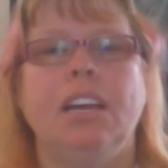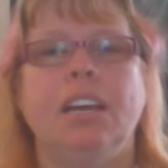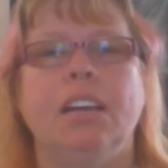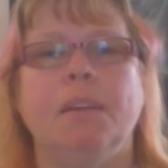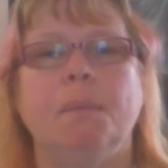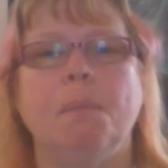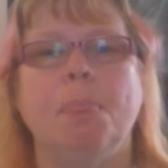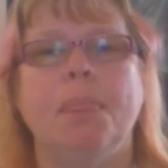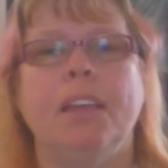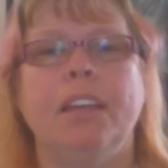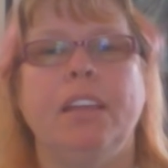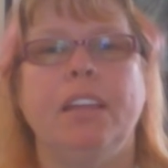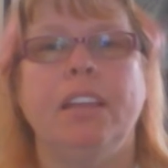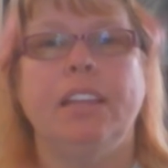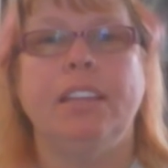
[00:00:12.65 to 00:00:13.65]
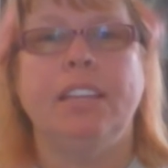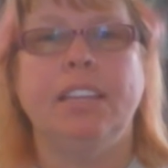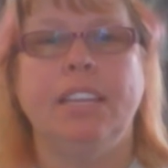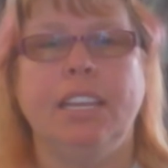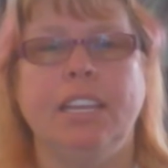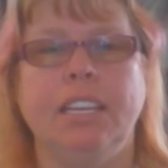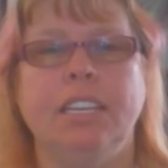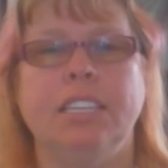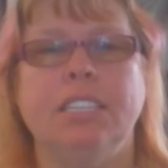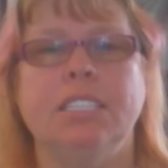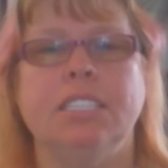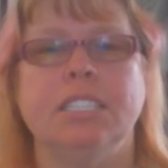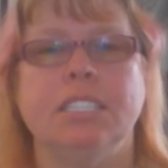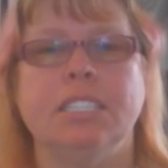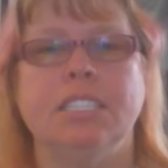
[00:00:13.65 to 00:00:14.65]
um, the thing
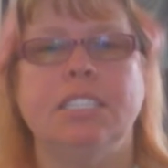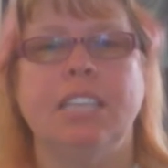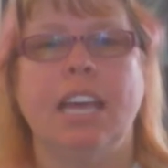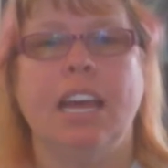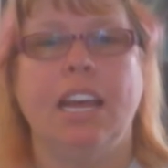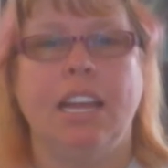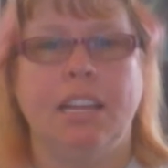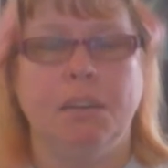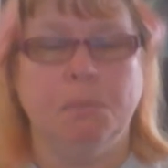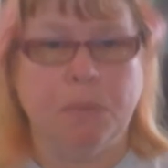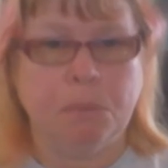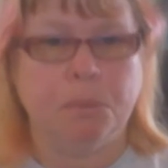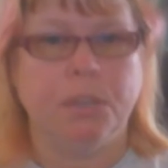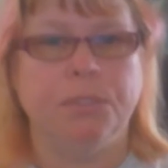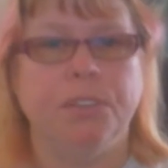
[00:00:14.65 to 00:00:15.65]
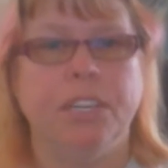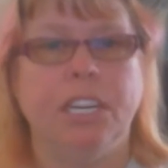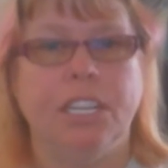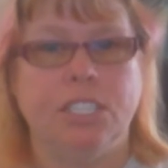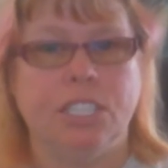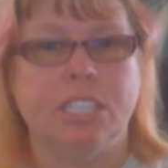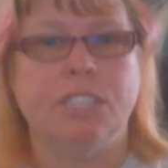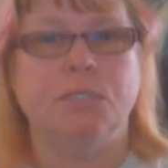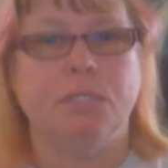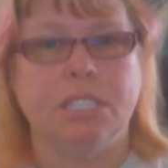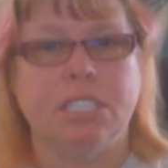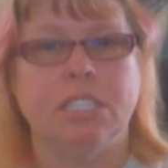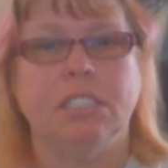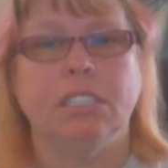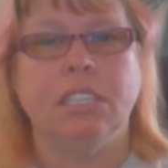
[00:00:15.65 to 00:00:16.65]
is that my boyfriend had just
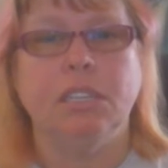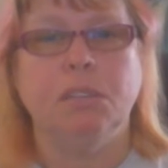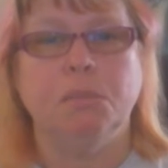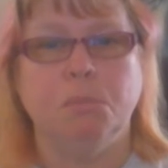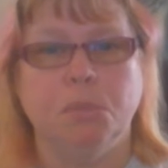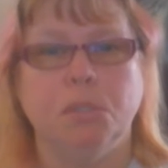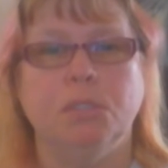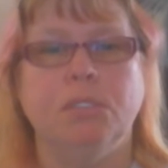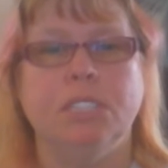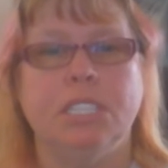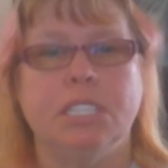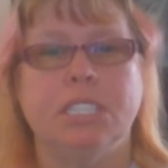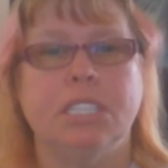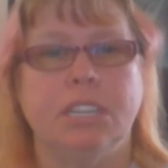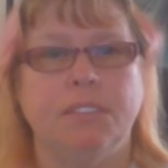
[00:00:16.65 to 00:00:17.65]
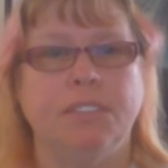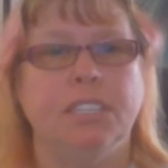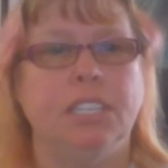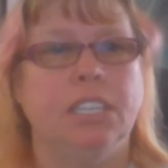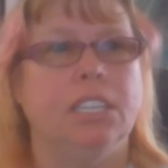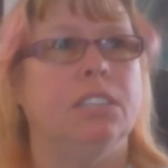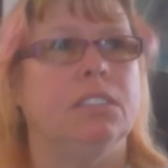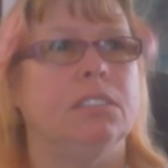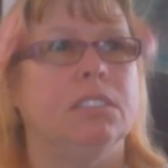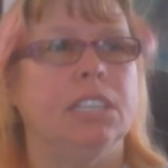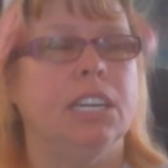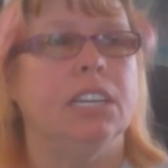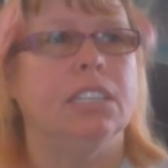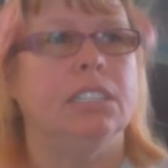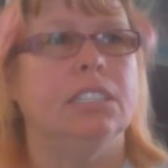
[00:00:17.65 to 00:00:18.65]
recently moved his stuff in here,
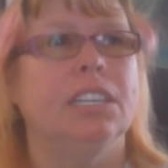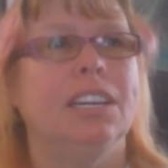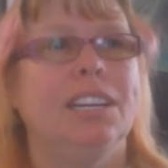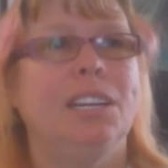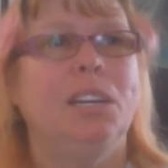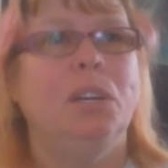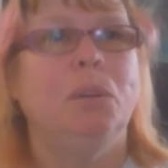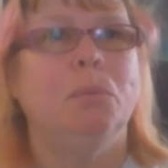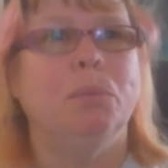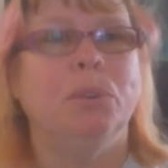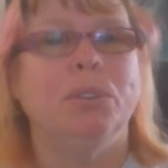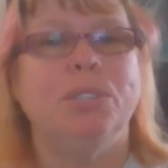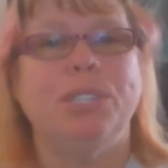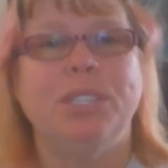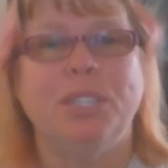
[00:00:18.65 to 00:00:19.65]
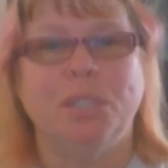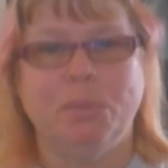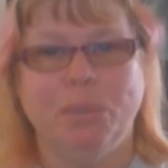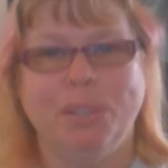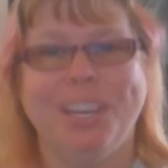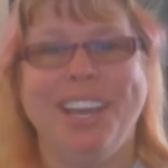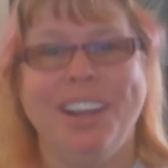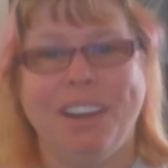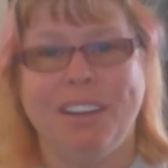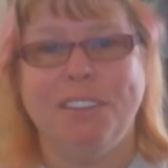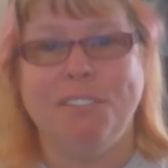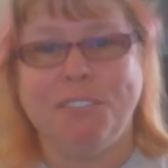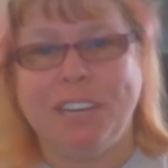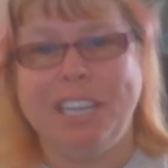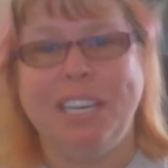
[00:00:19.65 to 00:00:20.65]
and we're still working
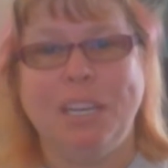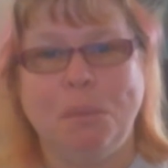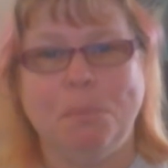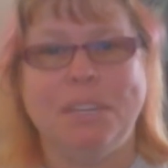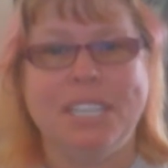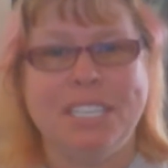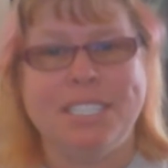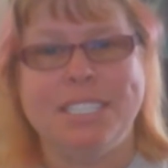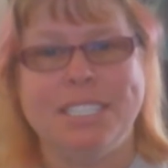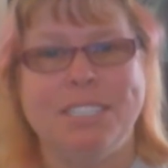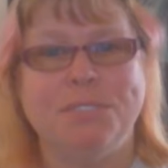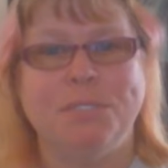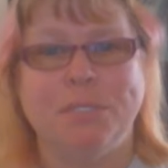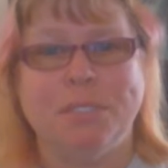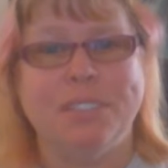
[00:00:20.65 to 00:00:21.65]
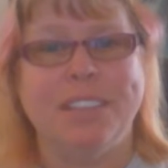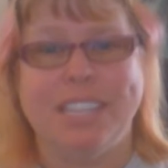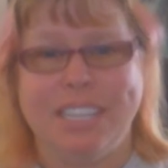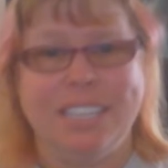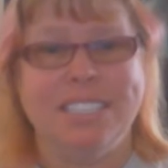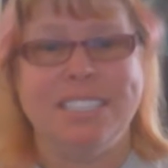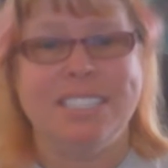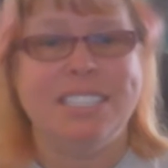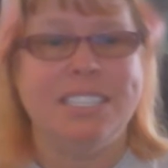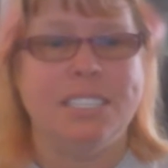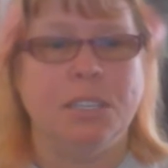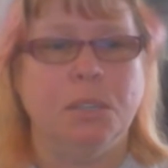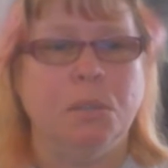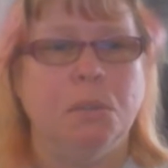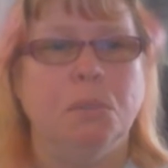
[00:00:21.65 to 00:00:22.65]
on finding places for things.
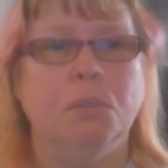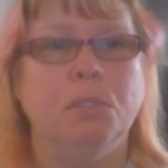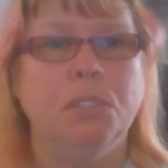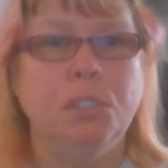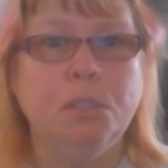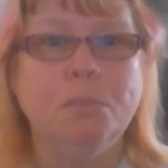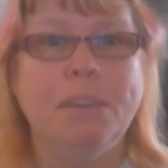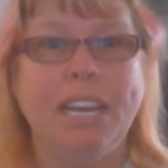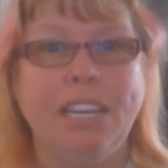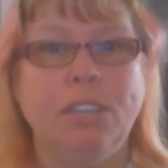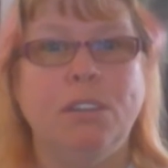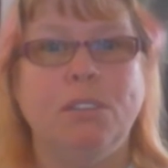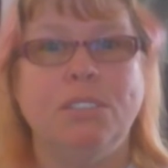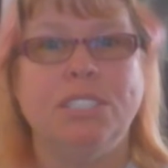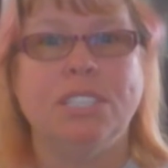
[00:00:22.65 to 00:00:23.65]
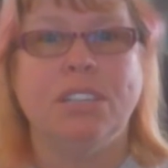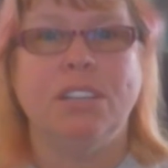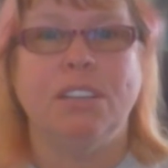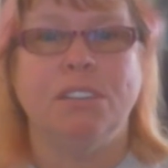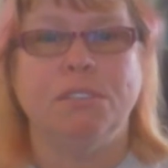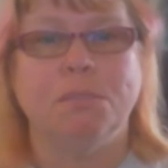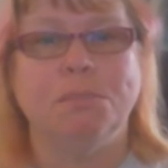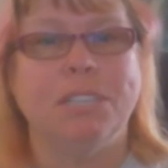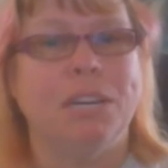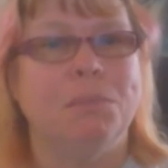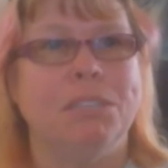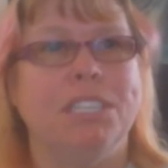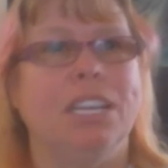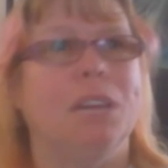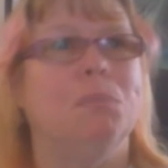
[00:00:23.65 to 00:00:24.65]
So you may notice clutter from
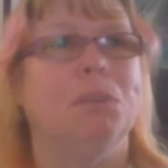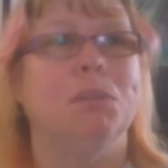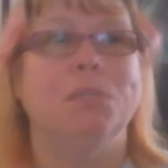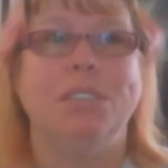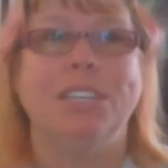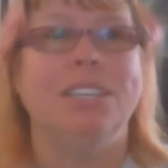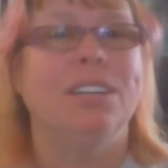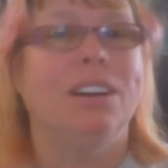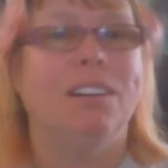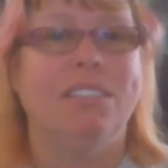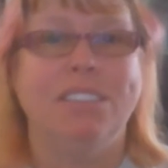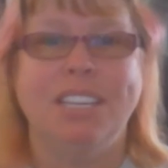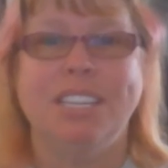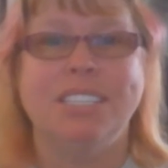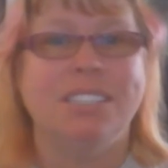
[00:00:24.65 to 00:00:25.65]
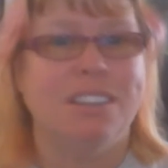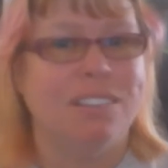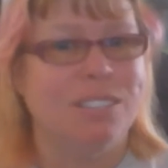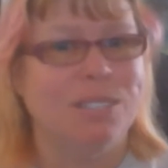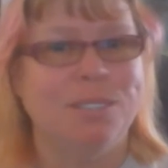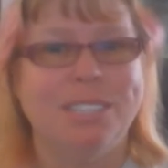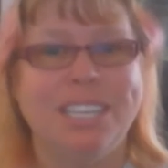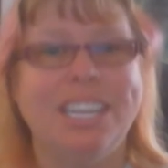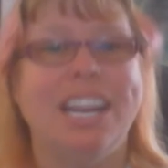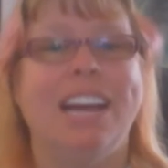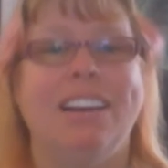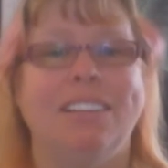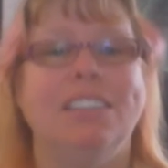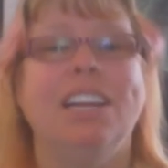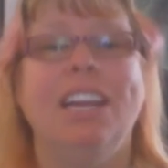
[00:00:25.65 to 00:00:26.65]
time to time, but when it all gets all sorted
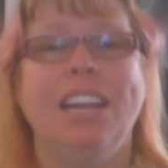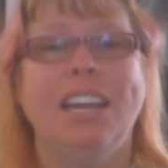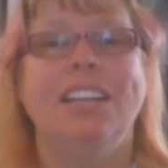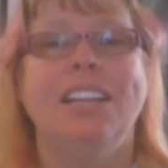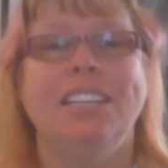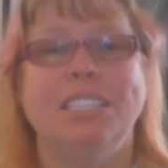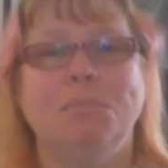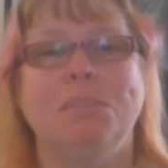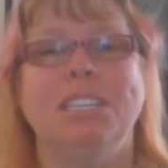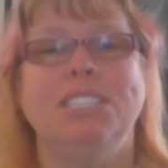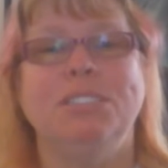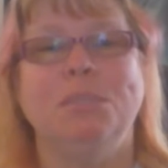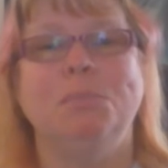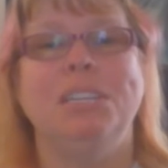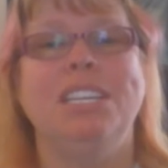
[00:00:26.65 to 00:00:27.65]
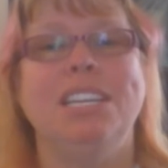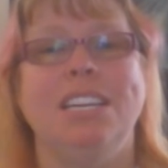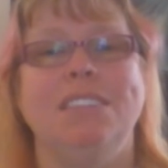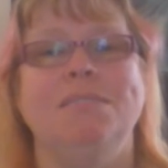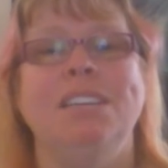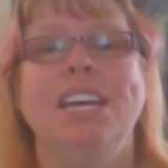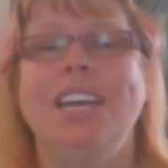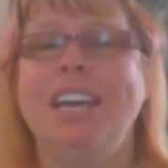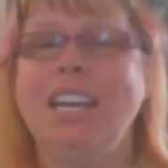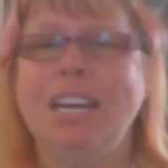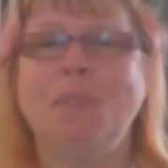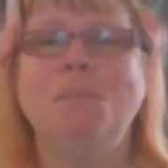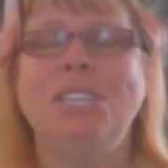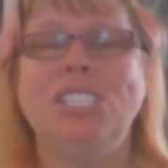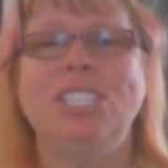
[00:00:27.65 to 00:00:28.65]
out, this place will be neat. And
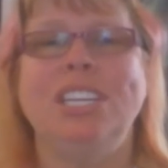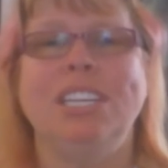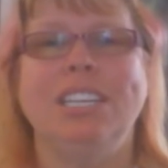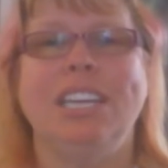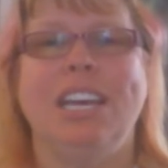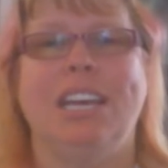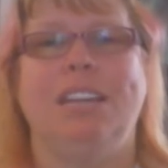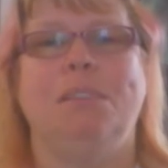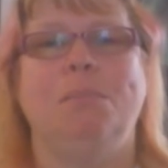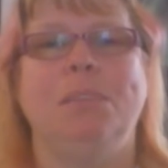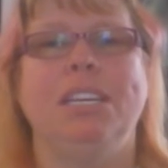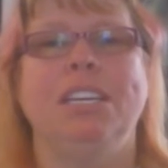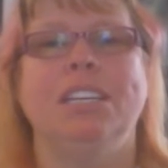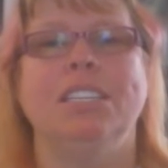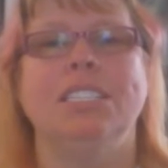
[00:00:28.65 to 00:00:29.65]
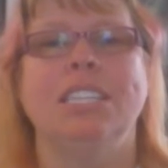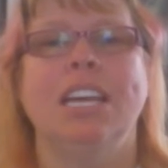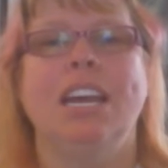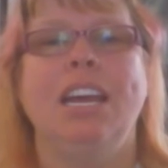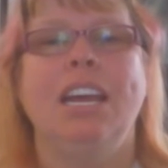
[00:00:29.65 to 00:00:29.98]
I'm mentioning that because